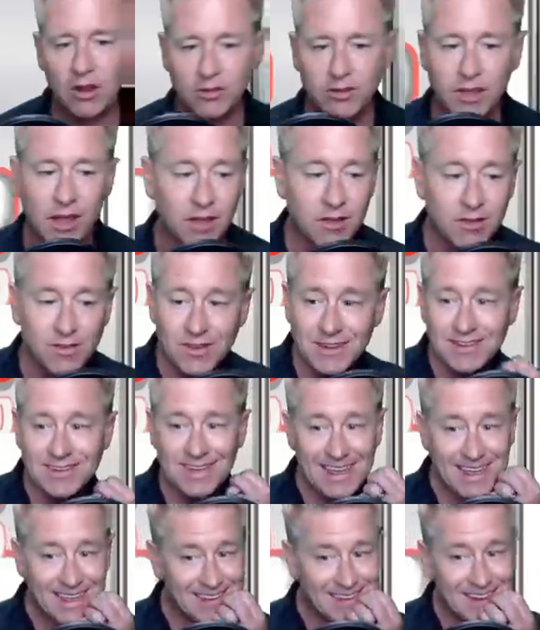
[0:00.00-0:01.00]
And I'll tell you,
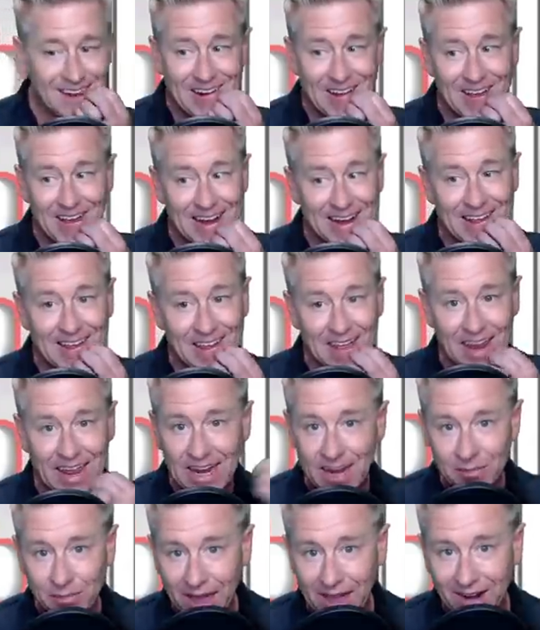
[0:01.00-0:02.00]
this isn't going to get
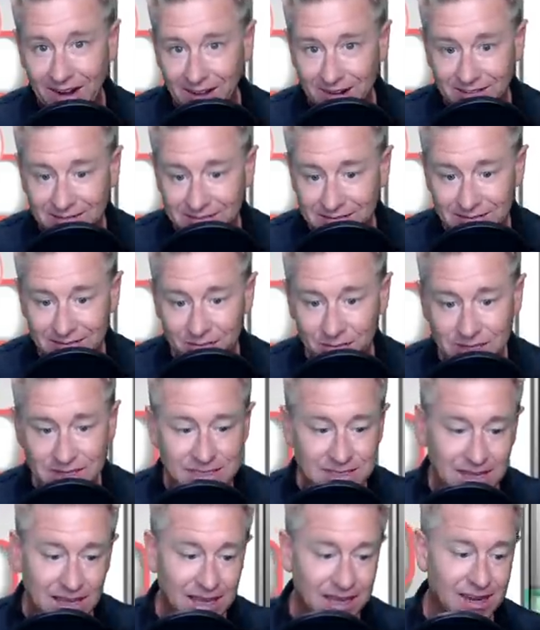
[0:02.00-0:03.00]
any better. I've
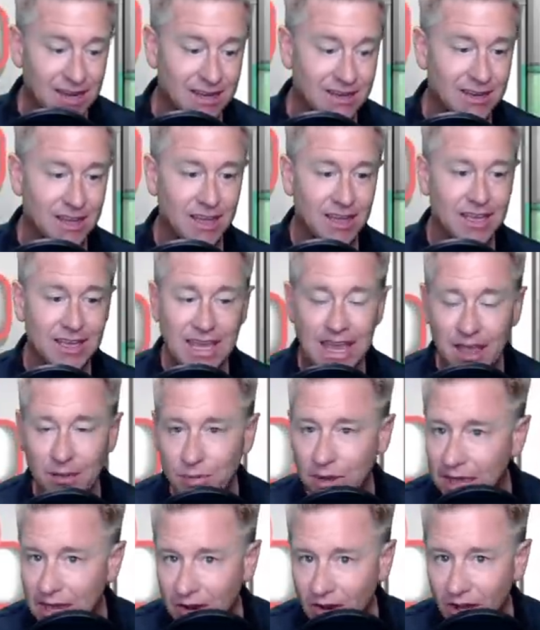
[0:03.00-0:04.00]
been saying it.
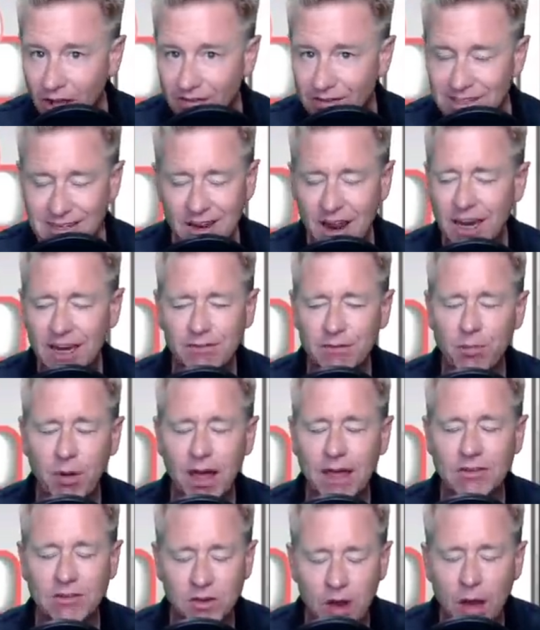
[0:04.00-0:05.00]
Can't pay it off. It's not even,
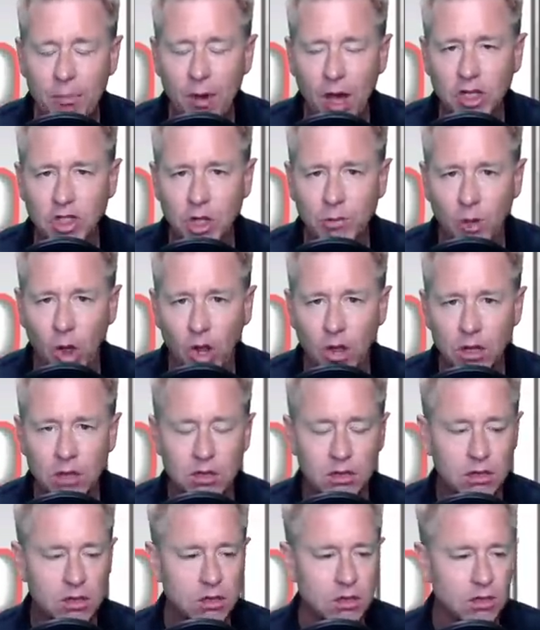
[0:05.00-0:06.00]
po it's not possible.
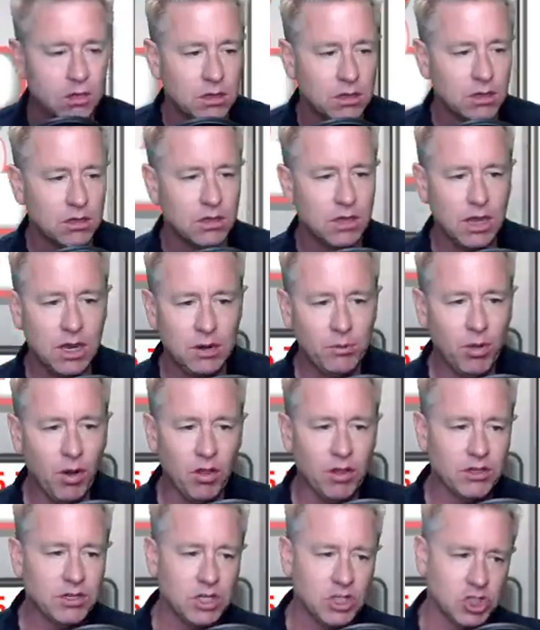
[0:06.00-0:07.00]
Any
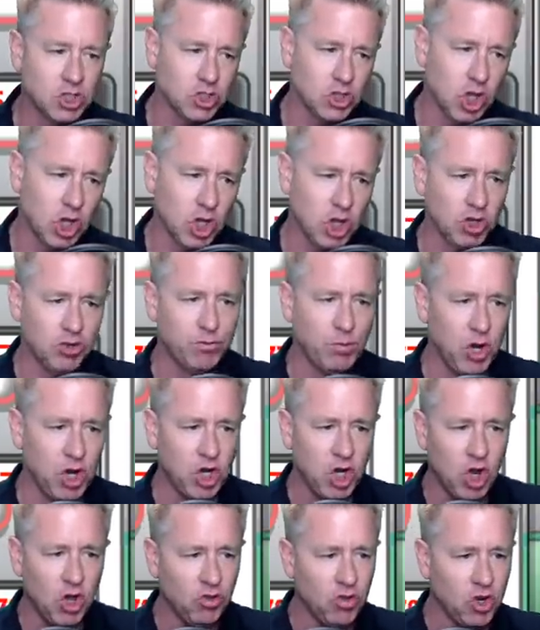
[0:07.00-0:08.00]
politician's like, let's
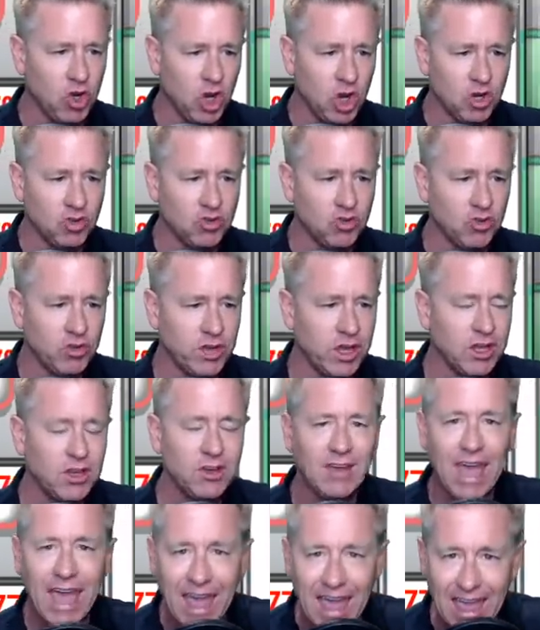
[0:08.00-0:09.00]
pay down the national debt.
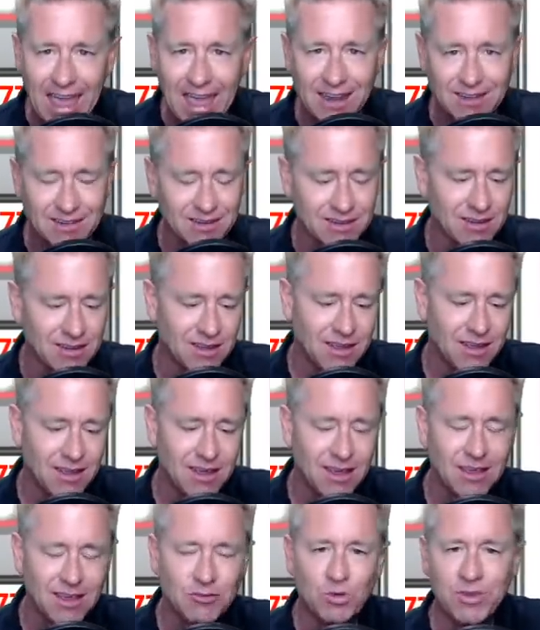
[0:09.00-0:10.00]
You can't.
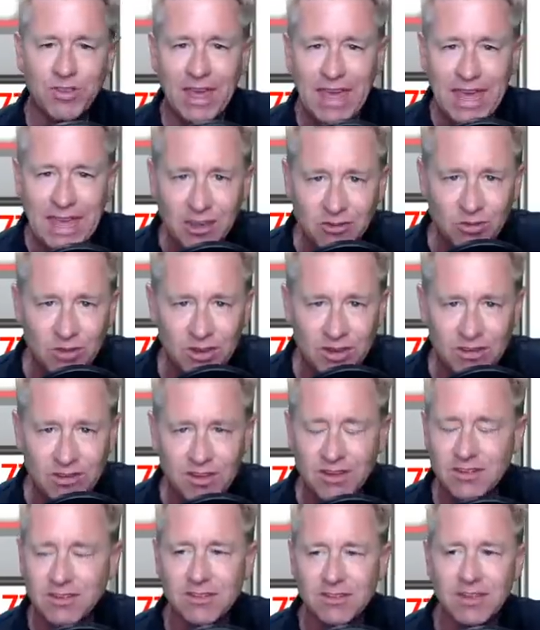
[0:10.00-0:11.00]
It's with
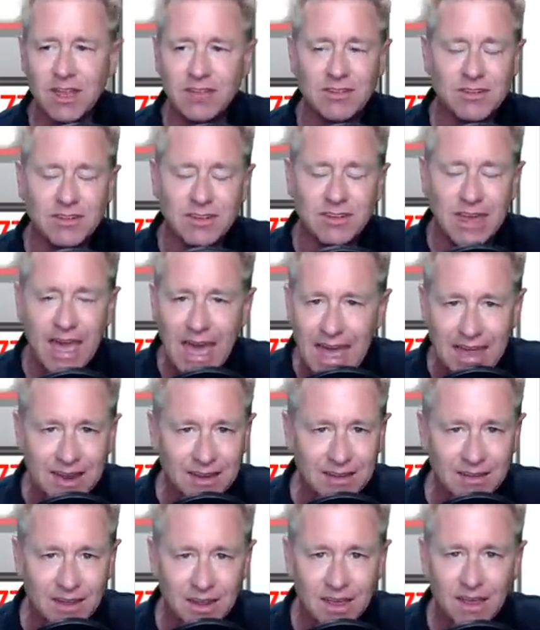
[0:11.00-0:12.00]
interest. It's, it's
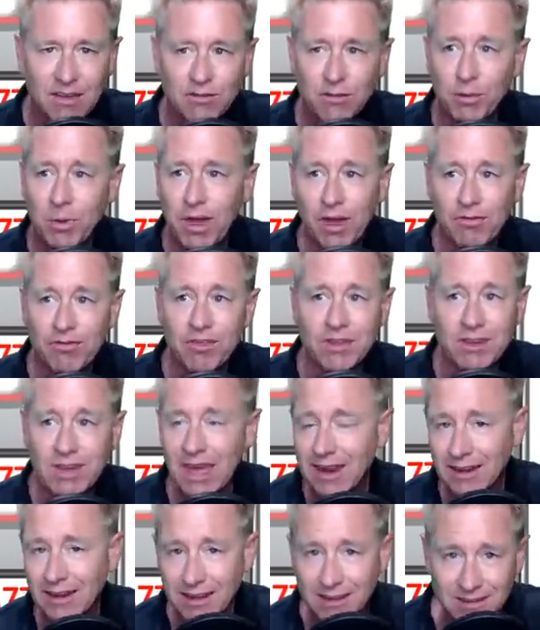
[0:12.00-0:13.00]
debt. If you pay off the
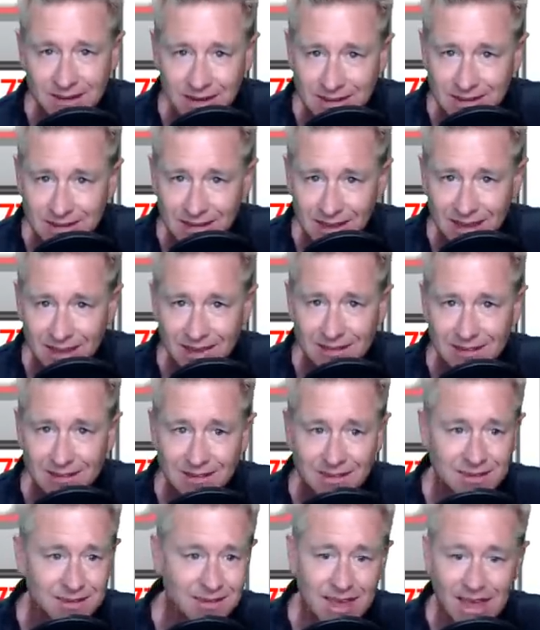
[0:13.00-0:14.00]
debt, it doesn't
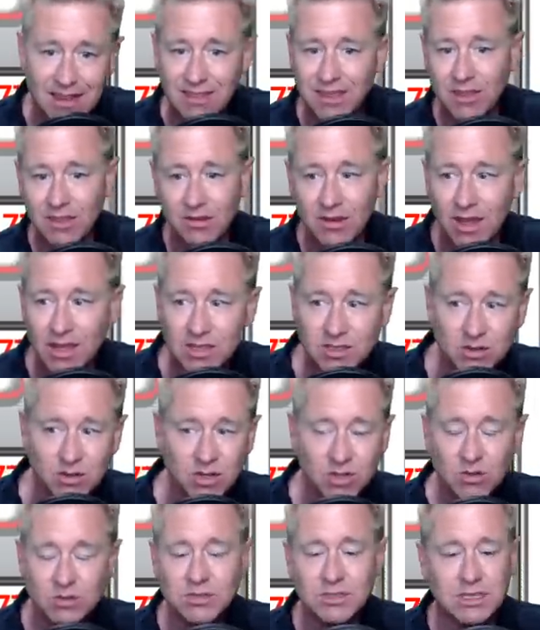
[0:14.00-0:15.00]
exist. It's debt that you guys are
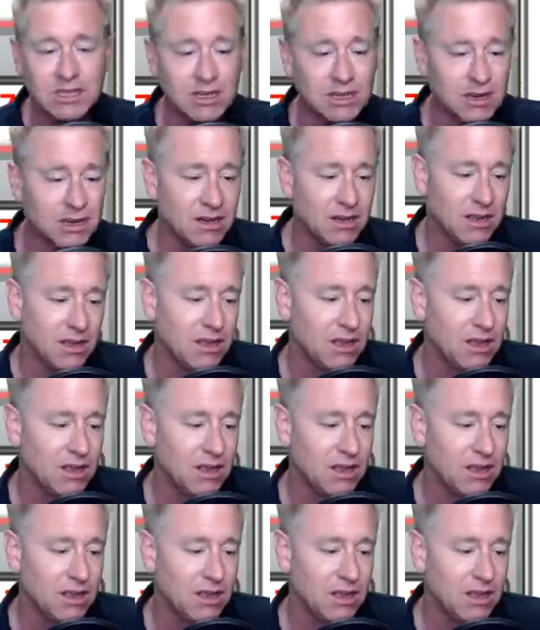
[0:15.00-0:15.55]
using.